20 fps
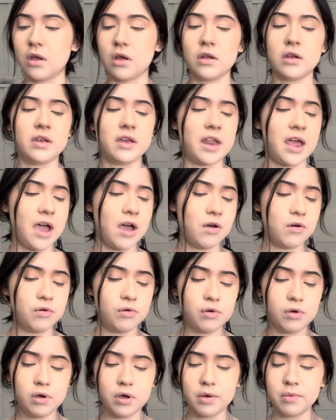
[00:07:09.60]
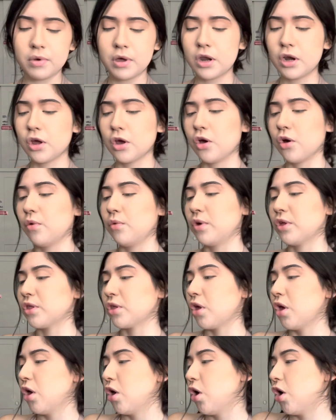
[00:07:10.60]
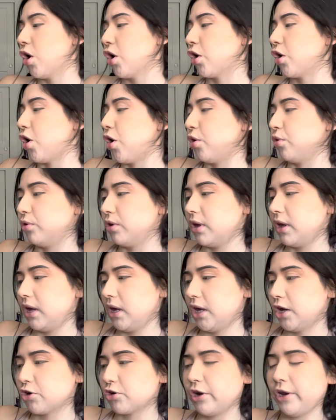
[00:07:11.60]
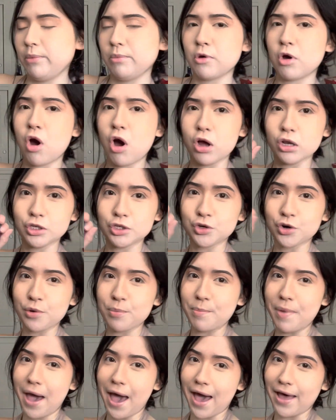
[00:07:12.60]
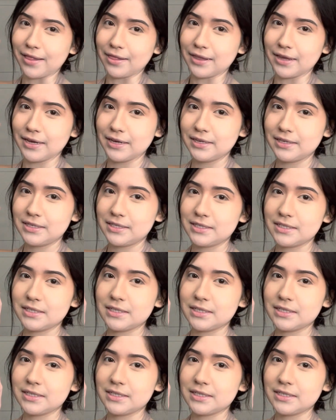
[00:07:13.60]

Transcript: Now I'm gonna go with Koke Cream Contour Palette.